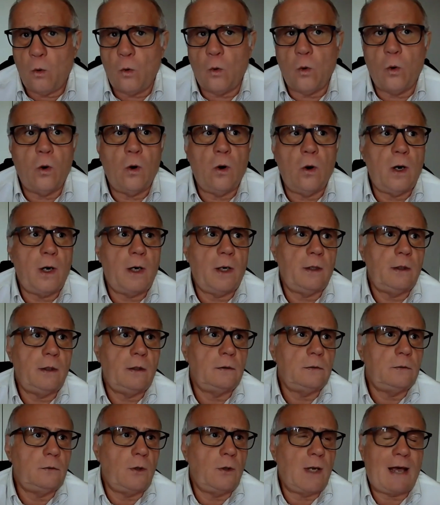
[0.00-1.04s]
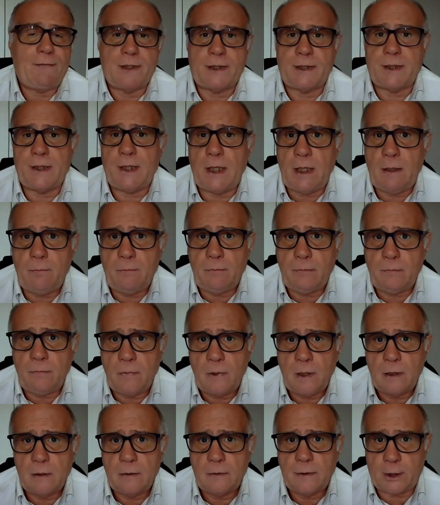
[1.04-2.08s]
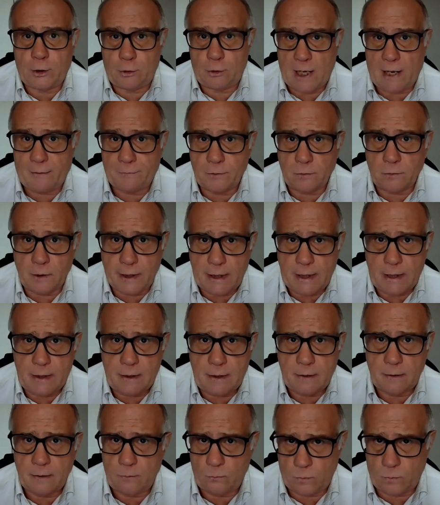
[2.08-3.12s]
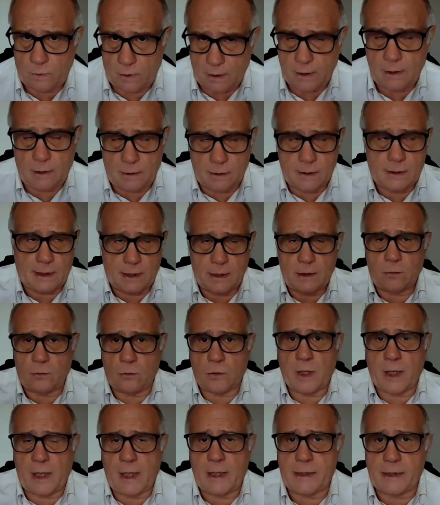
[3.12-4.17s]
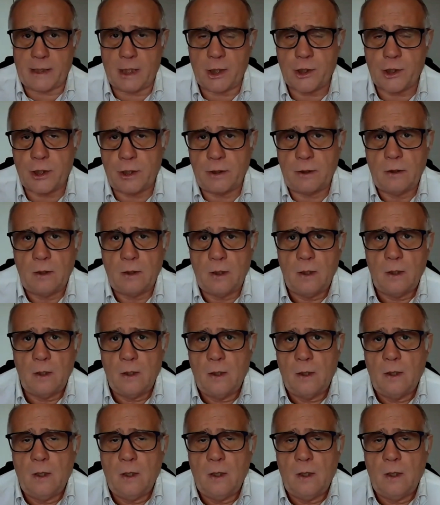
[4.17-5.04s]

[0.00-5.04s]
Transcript: or you have a team that you have to lead inside an organization